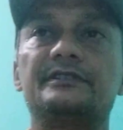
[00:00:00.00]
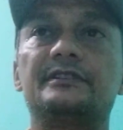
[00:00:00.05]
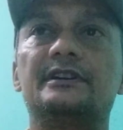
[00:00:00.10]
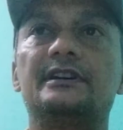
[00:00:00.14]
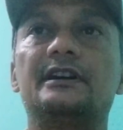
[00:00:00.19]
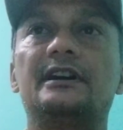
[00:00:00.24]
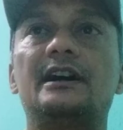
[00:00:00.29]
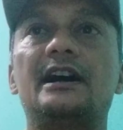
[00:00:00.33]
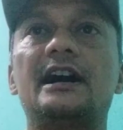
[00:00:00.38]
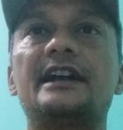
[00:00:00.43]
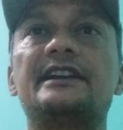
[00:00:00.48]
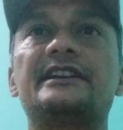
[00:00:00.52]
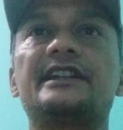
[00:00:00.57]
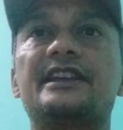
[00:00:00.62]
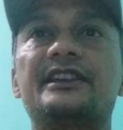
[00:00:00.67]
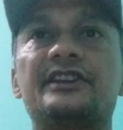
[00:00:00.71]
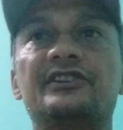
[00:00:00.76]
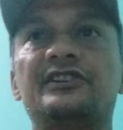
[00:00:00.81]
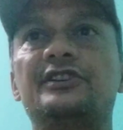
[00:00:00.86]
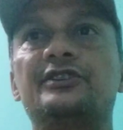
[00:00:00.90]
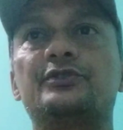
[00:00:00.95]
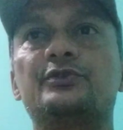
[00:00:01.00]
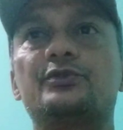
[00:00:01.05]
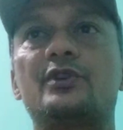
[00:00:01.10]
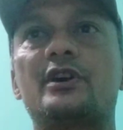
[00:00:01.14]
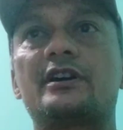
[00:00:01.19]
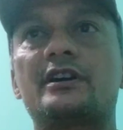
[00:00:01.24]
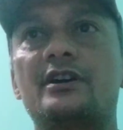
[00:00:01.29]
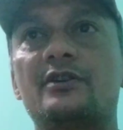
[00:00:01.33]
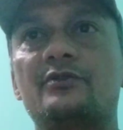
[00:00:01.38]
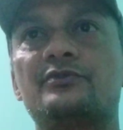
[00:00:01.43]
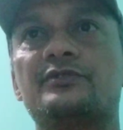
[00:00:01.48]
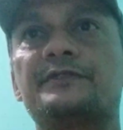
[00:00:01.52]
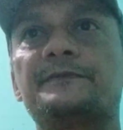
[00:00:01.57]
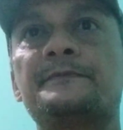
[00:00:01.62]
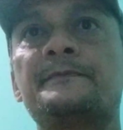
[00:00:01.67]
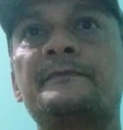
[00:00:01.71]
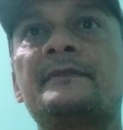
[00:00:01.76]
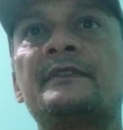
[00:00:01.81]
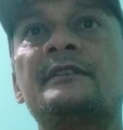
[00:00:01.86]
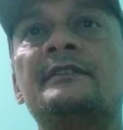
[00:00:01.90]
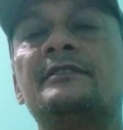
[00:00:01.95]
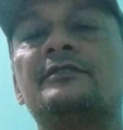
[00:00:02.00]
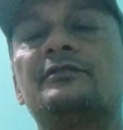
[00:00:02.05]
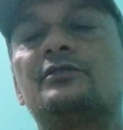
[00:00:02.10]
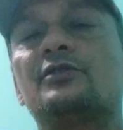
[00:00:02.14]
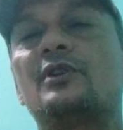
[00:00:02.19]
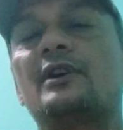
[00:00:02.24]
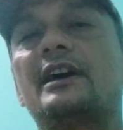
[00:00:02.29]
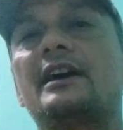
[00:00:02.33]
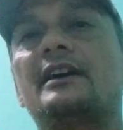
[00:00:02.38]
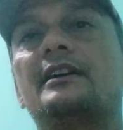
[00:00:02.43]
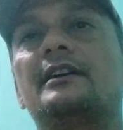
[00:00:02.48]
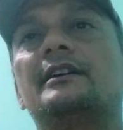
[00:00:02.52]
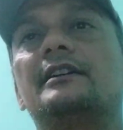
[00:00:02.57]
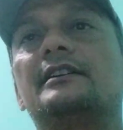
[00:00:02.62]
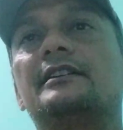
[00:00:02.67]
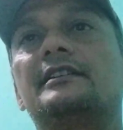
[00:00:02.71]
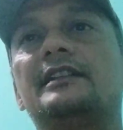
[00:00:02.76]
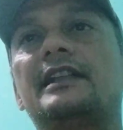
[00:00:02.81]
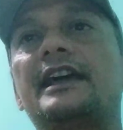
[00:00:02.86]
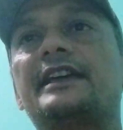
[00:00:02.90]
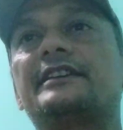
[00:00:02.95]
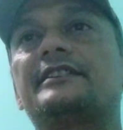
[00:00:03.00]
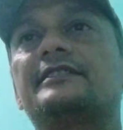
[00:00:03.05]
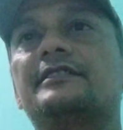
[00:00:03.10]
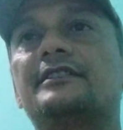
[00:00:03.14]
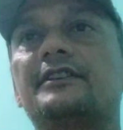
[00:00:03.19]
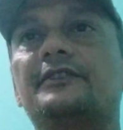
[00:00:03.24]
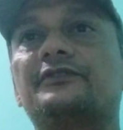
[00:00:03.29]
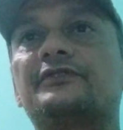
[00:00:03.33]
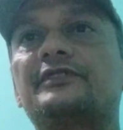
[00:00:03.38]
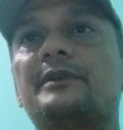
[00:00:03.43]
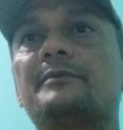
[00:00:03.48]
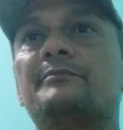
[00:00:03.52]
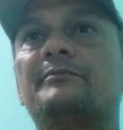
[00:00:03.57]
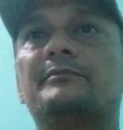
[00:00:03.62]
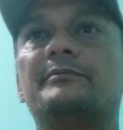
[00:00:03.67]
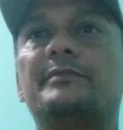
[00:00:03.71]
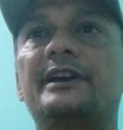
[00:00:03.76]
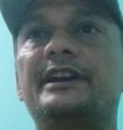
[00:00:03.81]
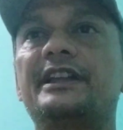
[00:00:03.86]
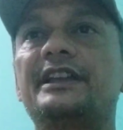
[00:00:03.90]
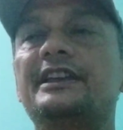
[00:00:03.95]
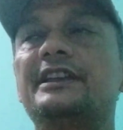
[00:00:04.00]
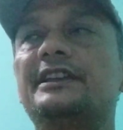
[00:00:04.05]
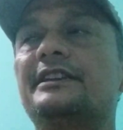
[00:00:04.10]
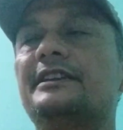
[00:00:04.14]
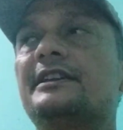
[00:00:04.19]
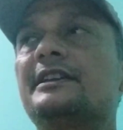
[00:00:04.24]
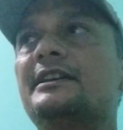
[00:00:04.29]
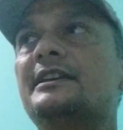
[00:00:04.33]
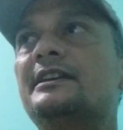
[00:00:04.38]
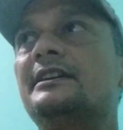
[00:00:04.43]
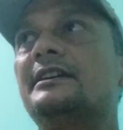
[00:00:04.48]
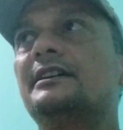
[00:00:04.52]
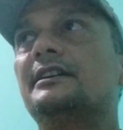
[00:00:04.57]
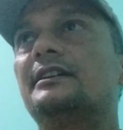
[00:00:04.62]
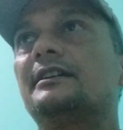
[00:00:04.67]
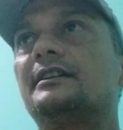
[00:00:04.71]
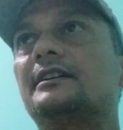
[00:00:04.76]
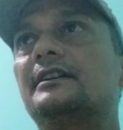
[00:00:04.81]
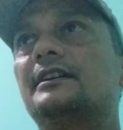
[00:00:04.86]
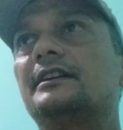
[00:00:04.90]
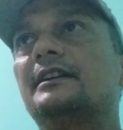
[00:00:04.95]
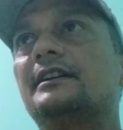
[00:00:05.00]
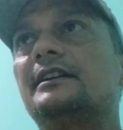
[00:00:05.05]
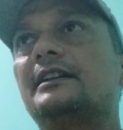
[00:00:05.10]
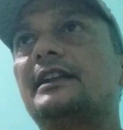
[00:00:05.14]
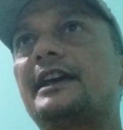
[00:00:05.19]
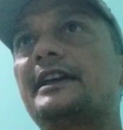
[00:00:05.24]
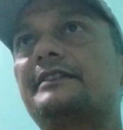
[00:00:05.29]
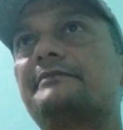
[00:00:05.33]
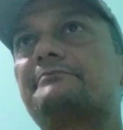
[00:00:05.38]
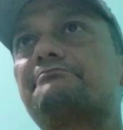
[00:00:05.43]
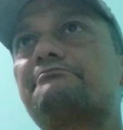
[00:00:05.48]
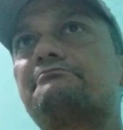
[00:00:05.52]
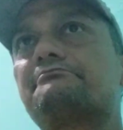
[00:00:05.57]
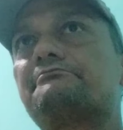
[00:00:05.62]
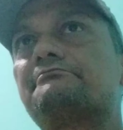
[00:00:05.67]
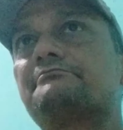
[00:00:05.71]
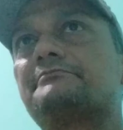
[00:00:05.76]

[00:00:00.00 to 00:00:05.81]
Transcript: are taken into account. So, if somebody asks,